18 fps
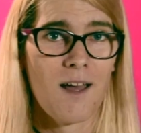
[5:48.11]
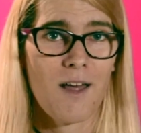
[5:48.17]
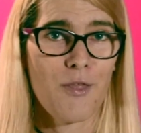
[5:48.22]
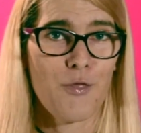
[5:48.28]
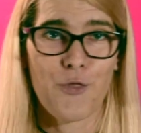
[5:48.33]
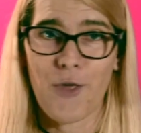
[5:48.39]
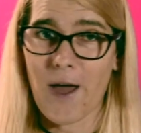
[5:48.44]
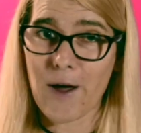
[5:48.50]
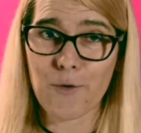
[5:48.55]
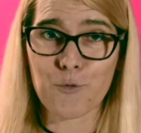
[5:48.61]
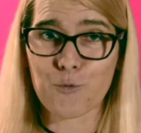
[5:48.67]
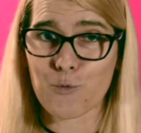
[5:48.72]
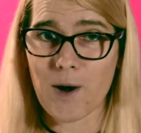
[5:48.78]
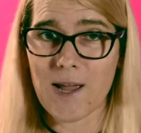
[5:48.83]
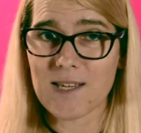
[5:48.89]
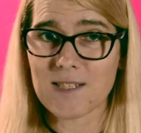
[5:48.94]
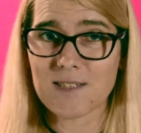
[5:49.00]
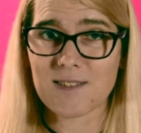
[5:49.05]
That
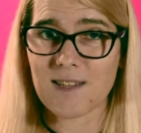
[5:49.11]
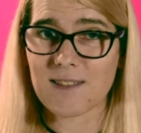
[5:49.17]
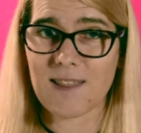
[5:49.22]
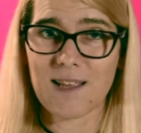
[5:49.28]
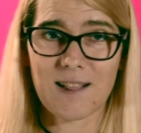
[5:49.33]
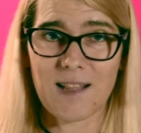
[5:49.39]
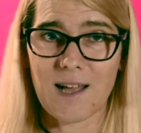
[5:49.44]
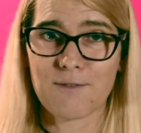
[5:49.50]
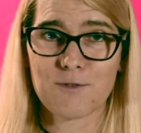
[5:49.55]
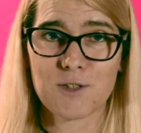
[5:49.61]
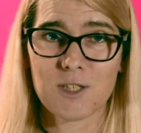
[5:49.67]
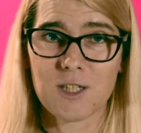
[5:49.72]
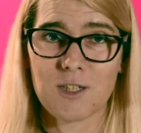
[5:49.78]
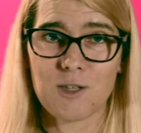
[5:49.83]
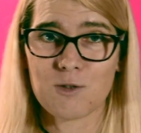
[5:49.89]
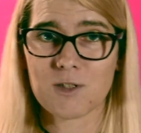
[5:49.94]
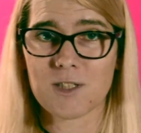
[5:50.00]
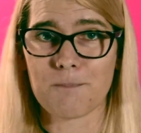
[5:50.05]
race that they loved to
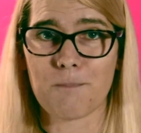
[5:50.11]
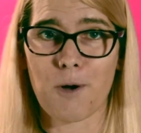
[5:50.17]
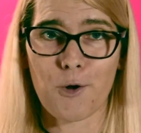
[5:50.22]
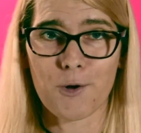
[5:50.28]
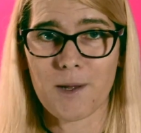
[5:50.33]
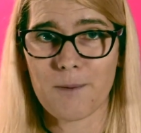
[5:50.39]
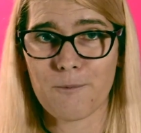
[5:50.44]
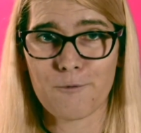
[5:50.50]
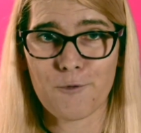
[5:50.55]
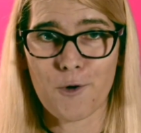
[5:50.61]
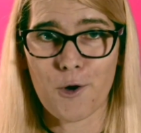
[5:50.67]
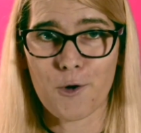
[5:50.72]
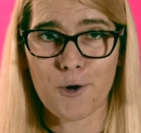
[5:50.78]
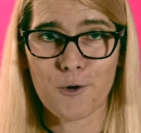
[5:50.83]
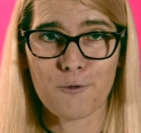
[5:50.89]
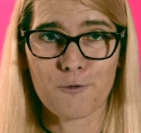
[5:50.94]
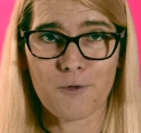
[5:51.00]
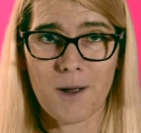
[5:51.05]
use the podium
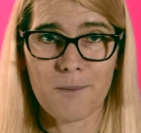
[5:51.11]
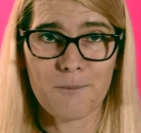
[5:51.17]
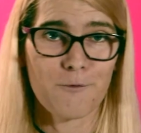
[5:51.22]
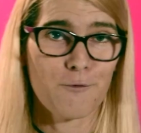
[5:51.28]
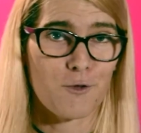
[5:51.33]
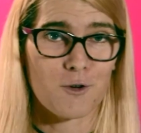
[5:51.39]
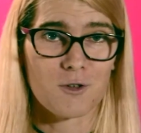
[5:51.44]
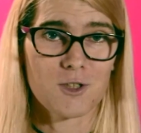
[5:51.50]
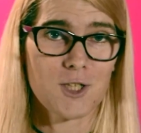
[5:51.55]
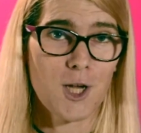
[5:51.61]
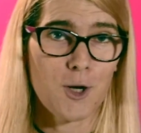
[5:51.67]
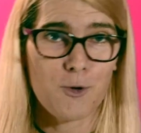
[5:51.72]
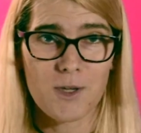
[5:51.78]
photo from for 2